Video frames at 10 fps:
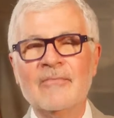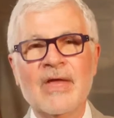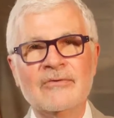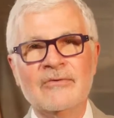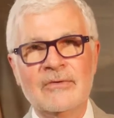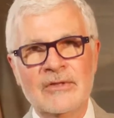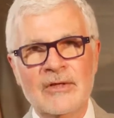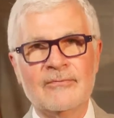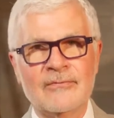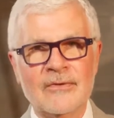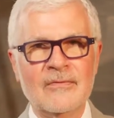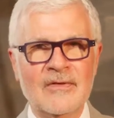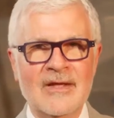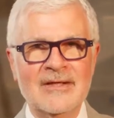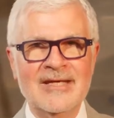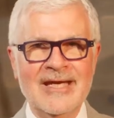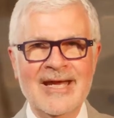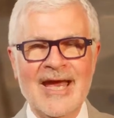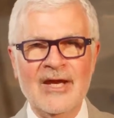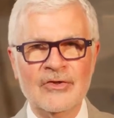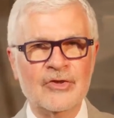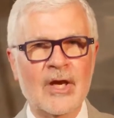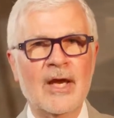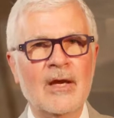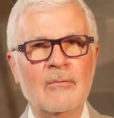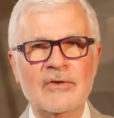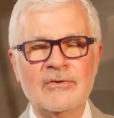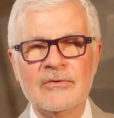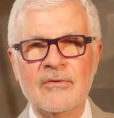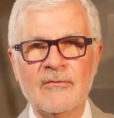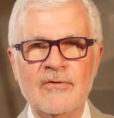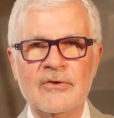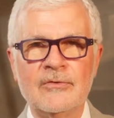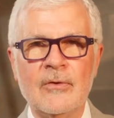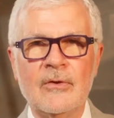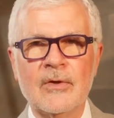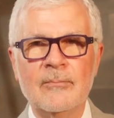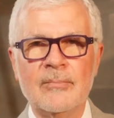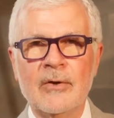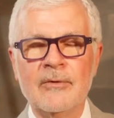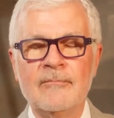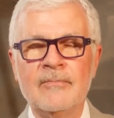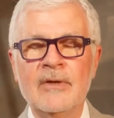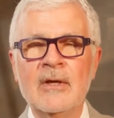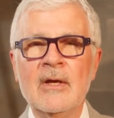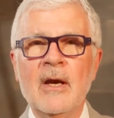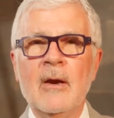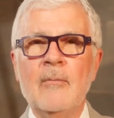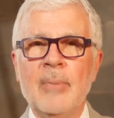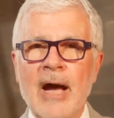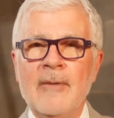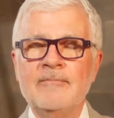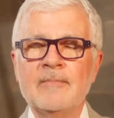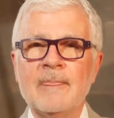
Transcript: That's different than DHA, which is the fish oil component. But